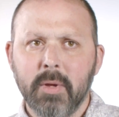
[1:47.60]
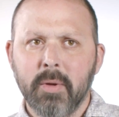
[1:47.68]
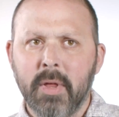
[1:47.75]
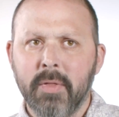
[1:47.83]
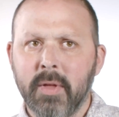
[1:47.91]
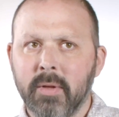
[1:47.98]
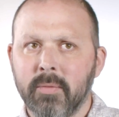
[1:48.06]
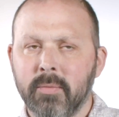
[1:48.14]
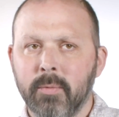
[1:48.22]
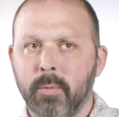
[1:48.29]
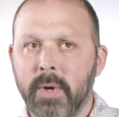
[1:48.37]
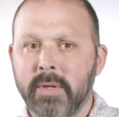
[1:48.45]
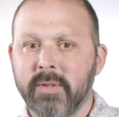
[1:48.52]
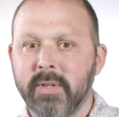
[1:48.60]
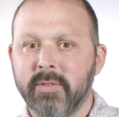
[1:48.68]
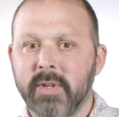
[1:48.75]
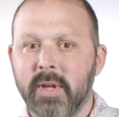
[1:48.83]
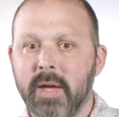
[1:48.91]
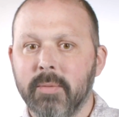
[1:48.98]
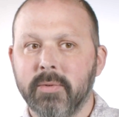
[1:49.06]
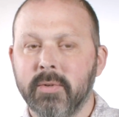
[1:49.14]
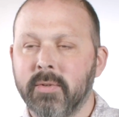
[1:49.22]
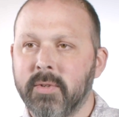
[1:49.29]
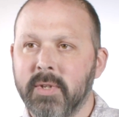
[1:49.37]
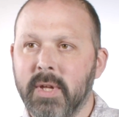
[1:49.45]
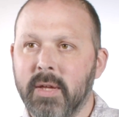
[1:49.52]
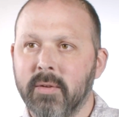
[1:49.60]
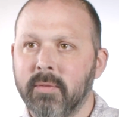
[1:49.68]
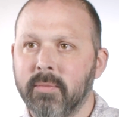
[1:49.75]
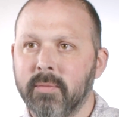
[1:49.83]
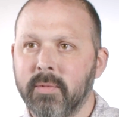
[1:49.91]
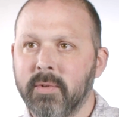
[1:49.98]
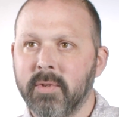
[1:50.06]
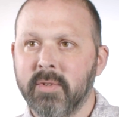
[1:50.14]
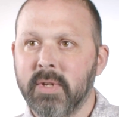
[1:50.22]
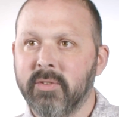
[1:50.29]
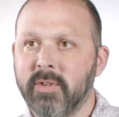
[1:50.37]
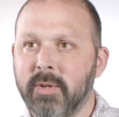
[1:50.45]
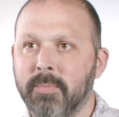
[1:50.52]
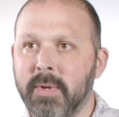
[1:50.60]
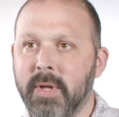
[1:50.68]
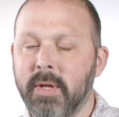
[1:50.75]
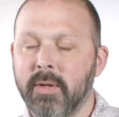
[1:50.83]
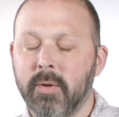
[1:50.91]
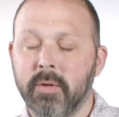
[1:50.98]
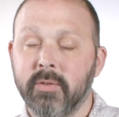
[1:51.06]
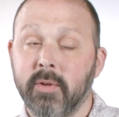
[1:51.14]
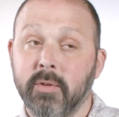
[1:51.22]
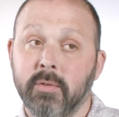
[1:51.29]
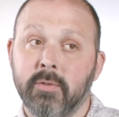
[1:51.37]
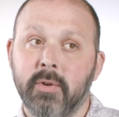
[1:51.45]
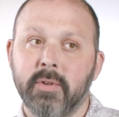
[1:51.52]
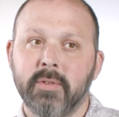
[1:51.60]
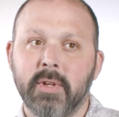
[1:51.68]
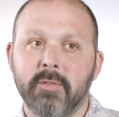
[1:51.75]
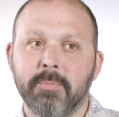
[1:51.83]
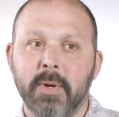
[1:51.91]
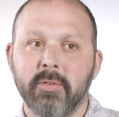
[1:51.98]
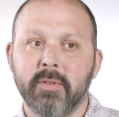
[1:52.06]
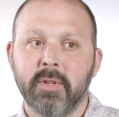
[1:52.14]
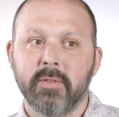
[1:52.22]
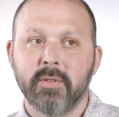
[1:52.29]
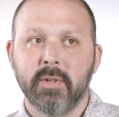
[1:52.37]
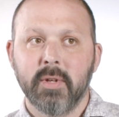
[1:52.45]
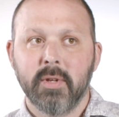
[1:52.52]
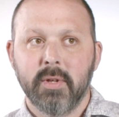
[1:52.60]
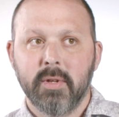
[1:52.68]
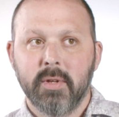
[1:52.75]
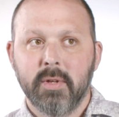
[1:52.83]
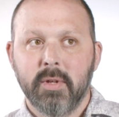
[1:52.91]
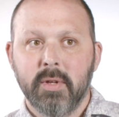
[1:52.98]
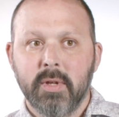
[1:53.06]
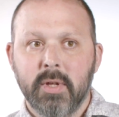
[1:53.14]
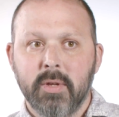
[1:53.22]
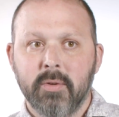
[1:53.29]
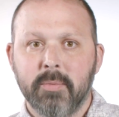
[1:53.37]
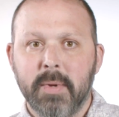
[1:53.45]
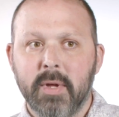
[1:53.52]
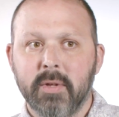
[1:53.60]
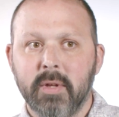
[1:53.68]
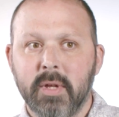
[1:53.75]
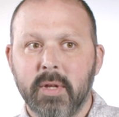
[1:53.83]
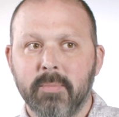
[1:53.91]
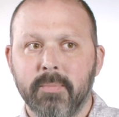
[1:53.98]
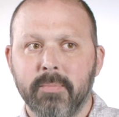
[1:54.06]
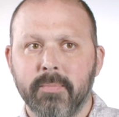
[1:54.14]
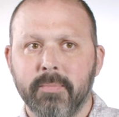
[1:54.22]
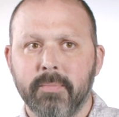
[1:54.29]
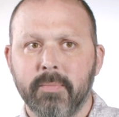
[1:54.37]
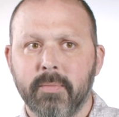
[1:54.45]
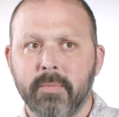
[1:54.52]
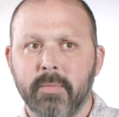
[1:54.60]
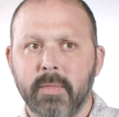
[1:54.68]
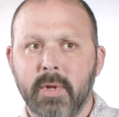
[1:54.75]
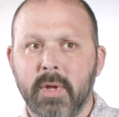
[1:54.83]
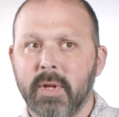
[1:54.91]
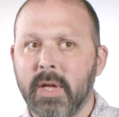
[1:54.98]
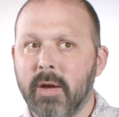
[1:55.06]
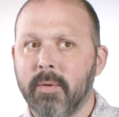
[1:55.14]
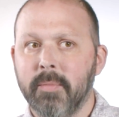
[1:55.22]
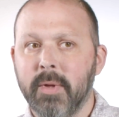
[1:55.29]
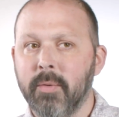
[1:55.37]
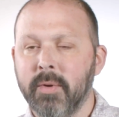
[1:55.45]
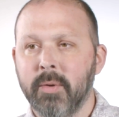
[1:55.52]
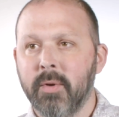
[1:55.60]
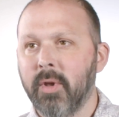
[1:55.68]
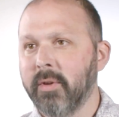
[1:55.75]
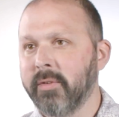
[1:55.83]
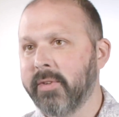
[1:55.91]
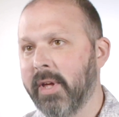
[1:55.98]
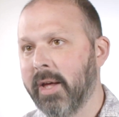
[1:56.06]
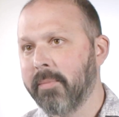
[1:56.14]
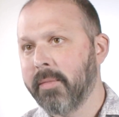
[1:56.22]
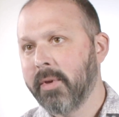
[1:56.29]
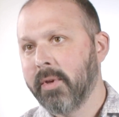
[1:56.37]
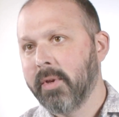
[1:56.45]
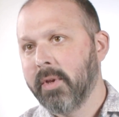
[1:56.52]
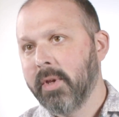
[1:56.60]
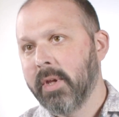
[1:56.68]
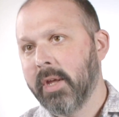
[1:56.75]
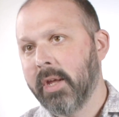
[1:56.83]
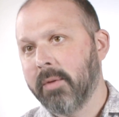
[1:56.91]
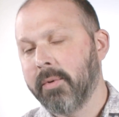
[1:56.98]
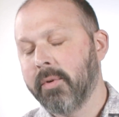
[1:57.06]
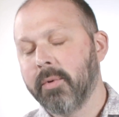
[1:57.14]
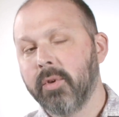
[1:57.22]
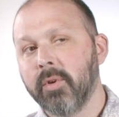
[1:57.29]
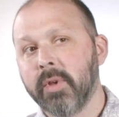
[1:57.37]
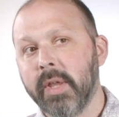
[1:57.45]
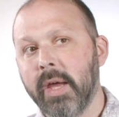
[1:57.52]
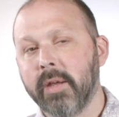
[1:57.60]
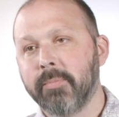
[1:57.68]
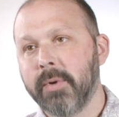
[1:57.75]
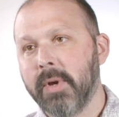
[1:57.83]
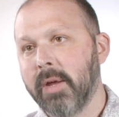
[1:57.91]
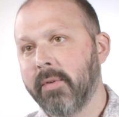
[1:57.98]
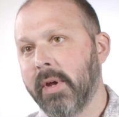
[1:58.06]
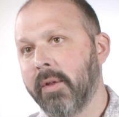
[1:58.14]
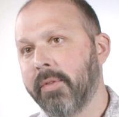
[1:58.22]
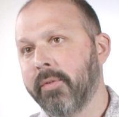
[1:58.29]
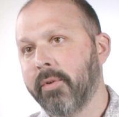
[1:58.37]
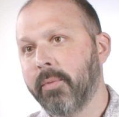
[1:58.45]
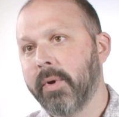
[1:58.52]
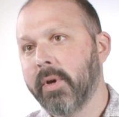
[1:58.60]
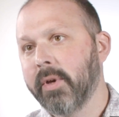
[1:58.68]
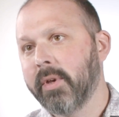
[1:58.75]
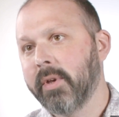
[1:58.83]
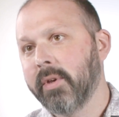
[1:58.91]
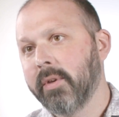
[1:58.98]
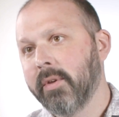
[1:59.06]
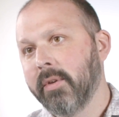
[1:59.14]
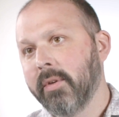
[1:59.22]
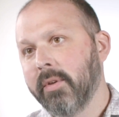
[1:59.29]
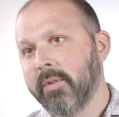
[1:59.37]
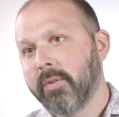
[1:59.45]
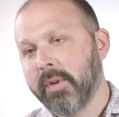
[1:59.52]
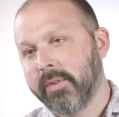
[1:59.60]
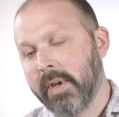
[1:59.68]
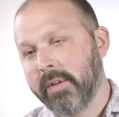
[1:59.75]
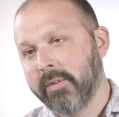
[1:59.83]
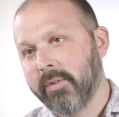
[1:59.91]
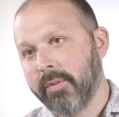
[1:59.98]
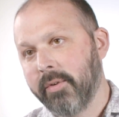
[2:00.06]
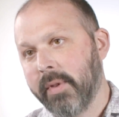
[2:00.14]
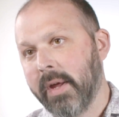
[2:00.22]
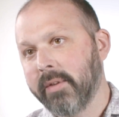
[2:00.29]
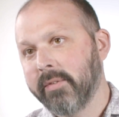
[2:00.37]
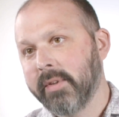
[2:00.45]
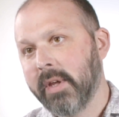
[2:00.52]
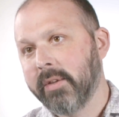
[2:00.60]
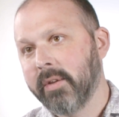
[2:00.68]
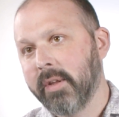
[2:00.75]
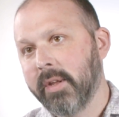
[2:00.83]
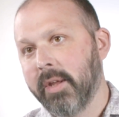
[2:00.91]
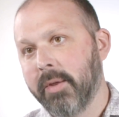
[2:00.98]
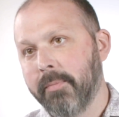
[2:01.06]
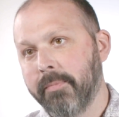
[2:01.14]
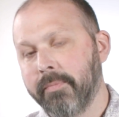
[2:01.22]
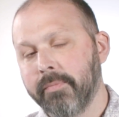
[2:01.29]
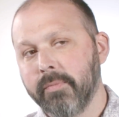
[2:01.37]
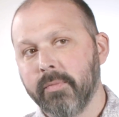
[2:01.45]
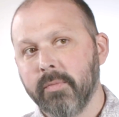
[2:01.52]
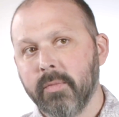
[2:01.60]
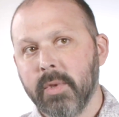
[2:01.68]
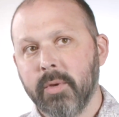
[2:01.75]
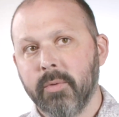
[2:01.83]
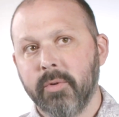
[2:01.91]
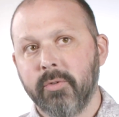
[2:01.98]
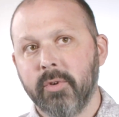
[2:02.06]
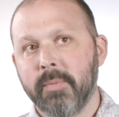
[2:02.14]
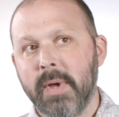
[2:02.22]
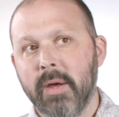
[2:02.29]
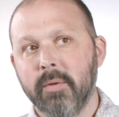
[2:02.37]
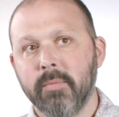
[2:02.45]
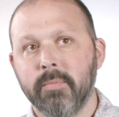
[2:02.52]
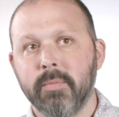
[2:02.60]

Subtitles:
I think waiting time to get to see GP, see specialists, about, I can't remember, it was a long time. But luckily I had private health through work, so I decided to go through that instead, which took about